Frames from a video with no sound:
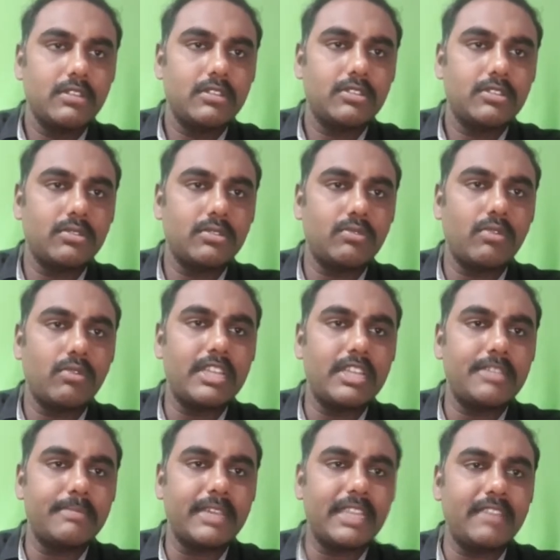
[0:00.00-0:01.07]
So, what is
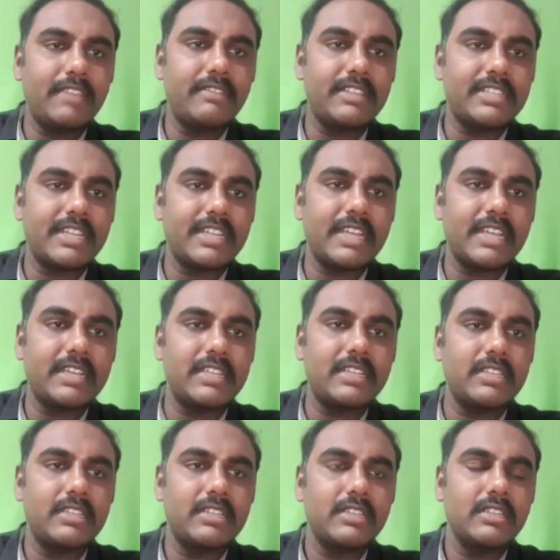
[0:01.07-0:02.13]
McEwan's
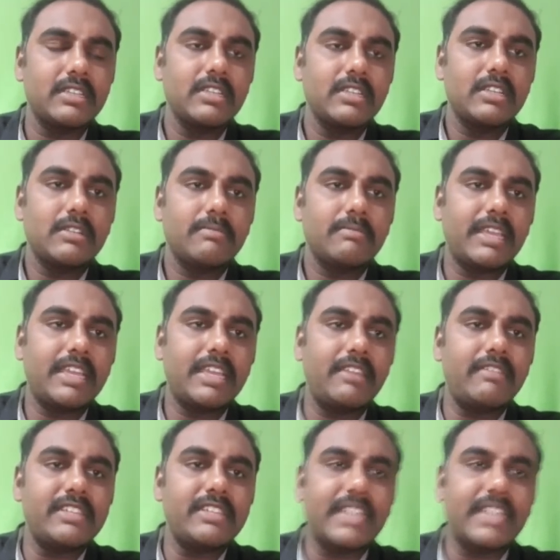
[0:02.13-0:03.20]
triangle?
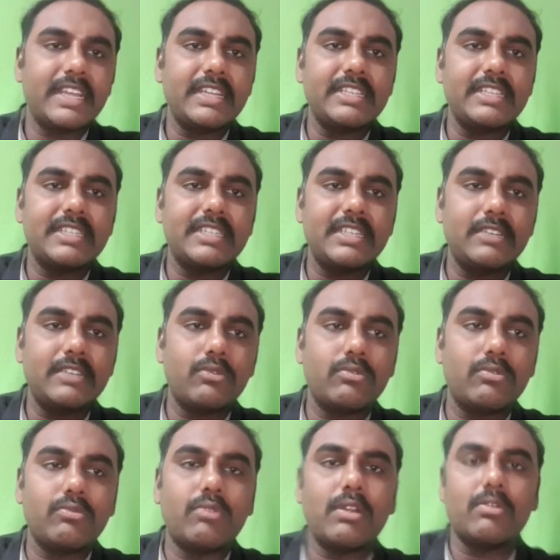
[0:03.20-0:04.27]
McEwan's triangle is a
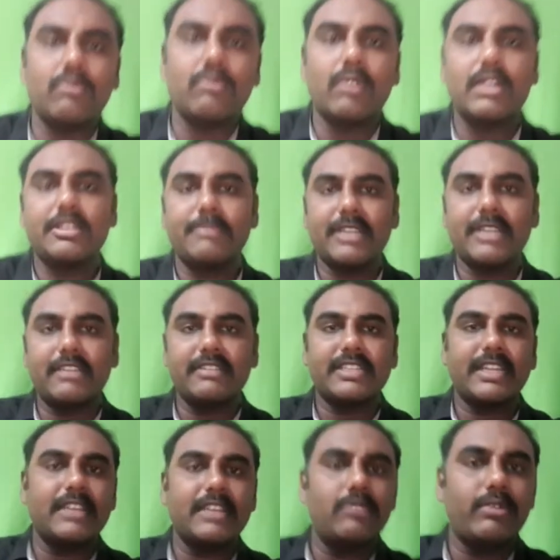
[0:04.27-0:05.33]
what, what is McEwan's
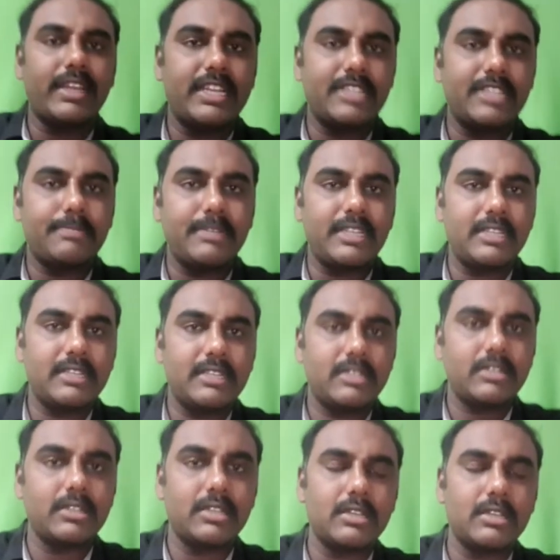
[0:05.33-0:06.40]
triangle? Why it is been
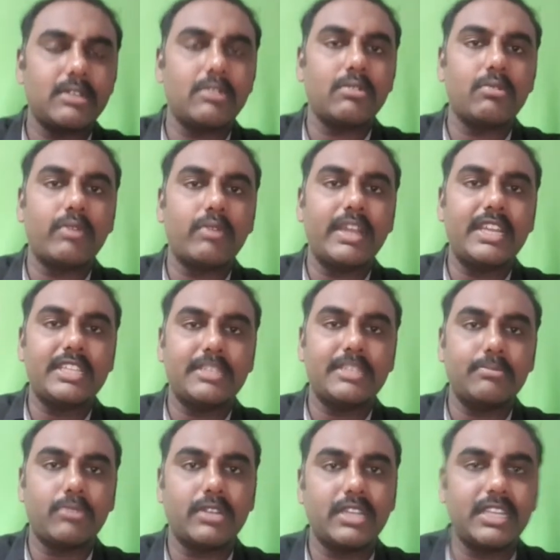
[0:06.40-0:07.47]
uh, why it is
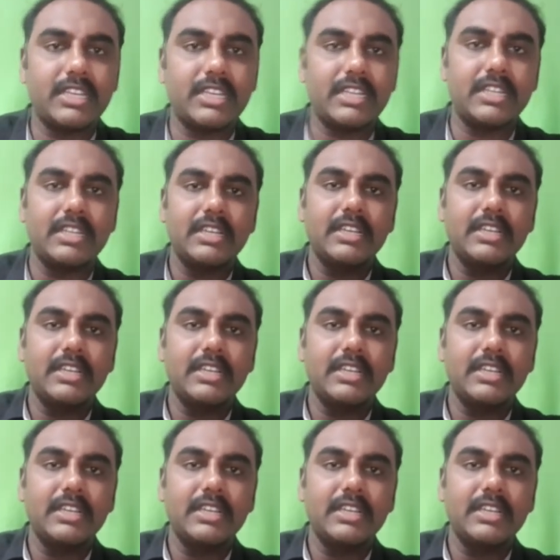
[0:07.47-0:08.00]
important here?